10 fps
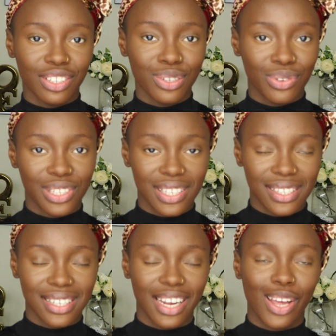a new
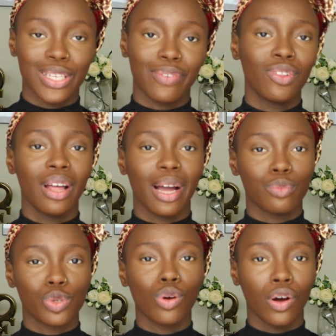routine today because I feel like
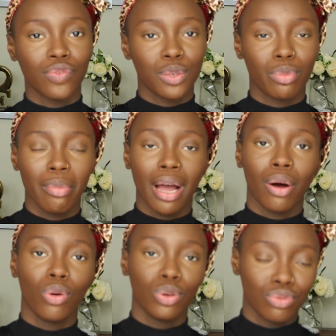I'm too comfortable with
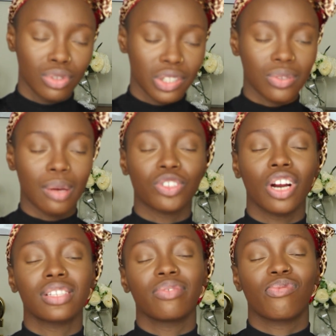my old routine. So I'm
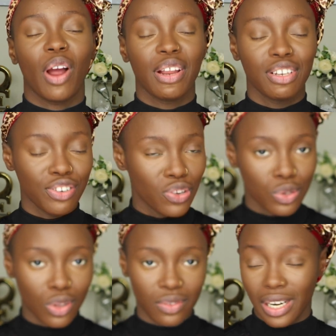trying to find new
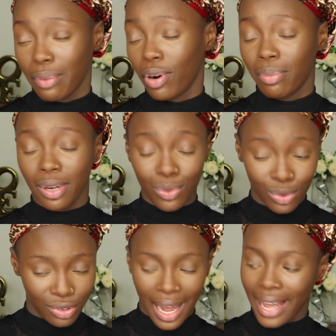stuff that I probably
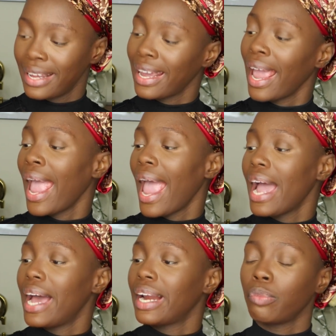will like,
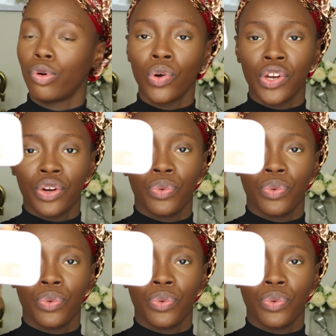and I'm going